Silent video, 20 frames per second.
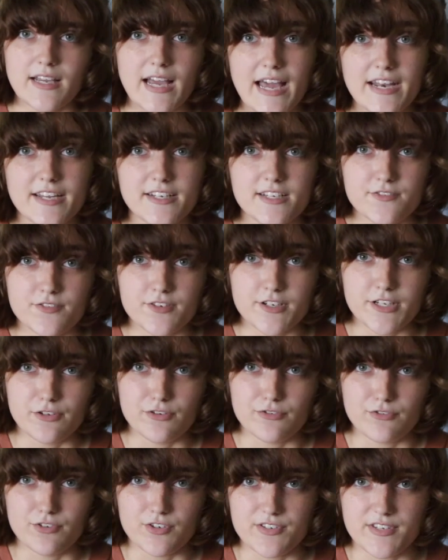At a different
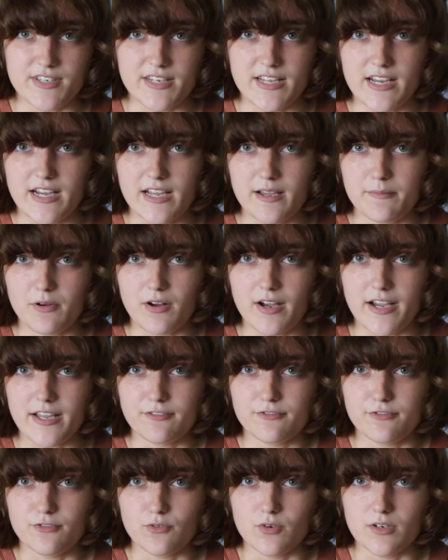university I
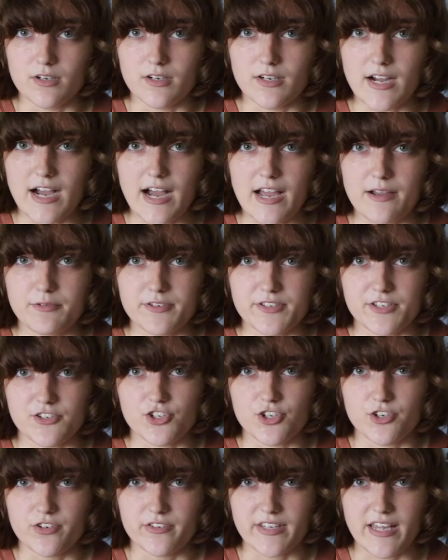applied for, I was
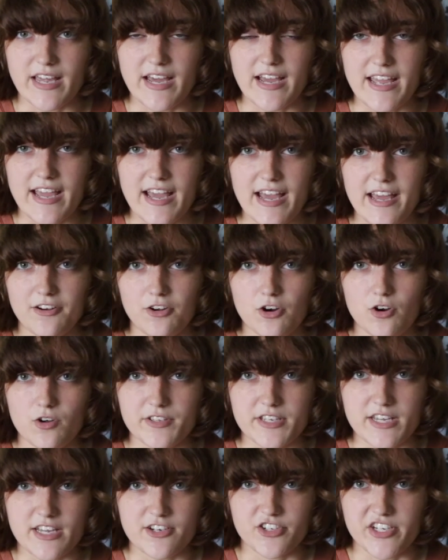assured that I had all
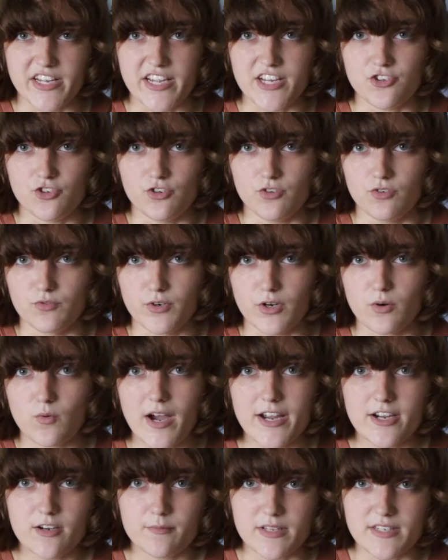the educational
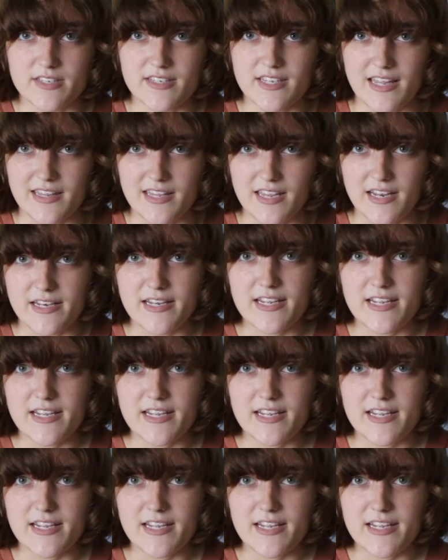requirements that they